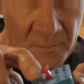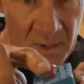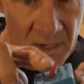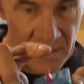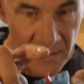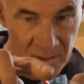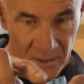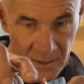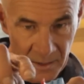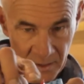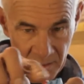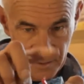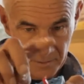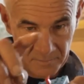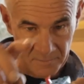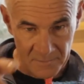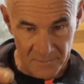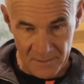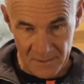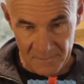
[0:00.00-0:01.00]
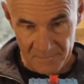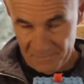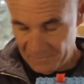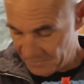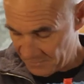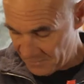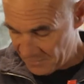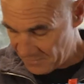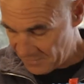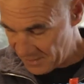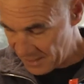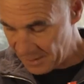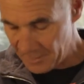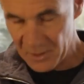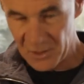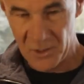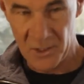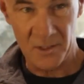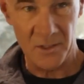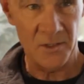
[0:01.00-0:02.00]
me a little thingamajig